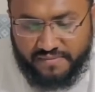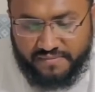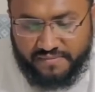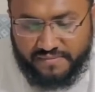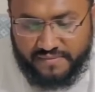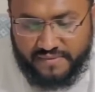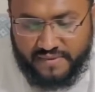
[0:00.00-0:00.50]

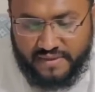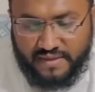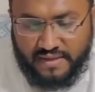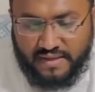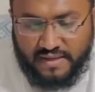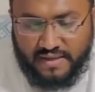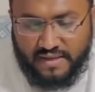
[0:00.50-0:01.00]

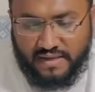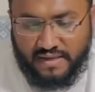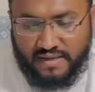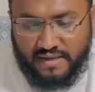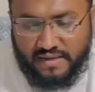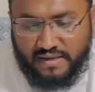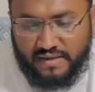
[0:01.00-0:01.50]

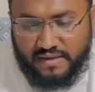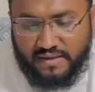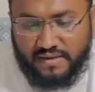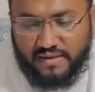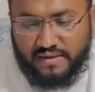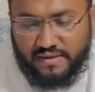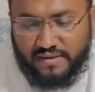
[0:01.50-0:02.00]

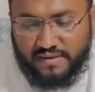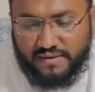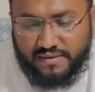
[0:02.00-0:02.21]
[no speech]